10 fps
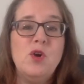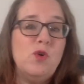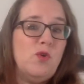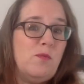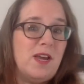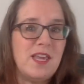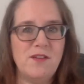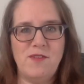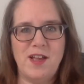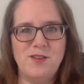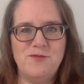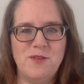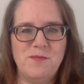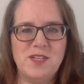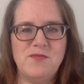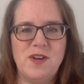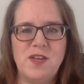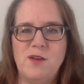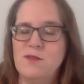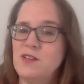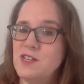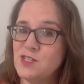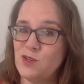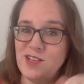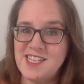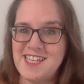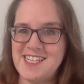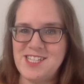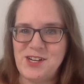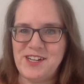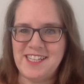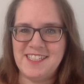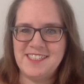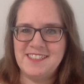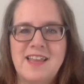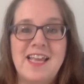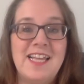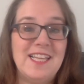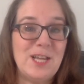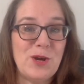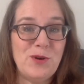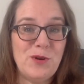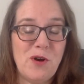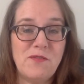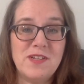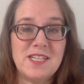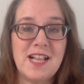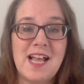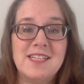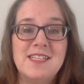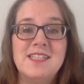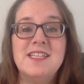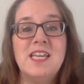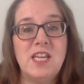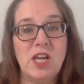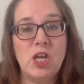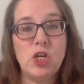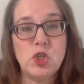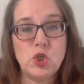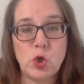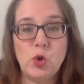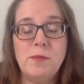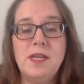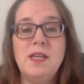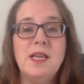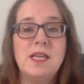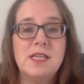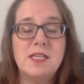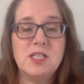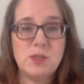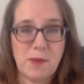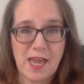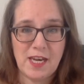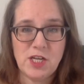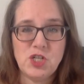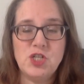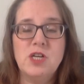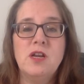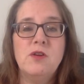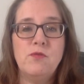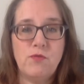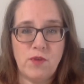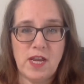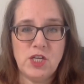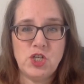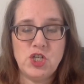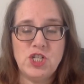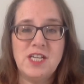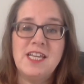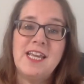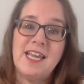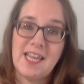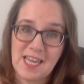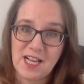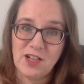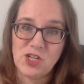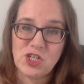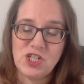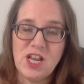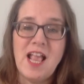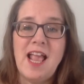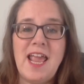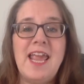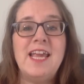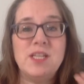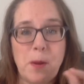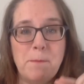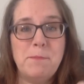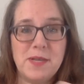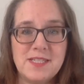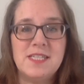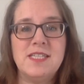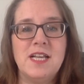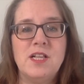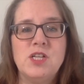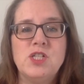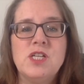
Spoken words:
who might get value from this video. So let's get started. Lingoda offers classes in German, Spanish, French, English, and Business English.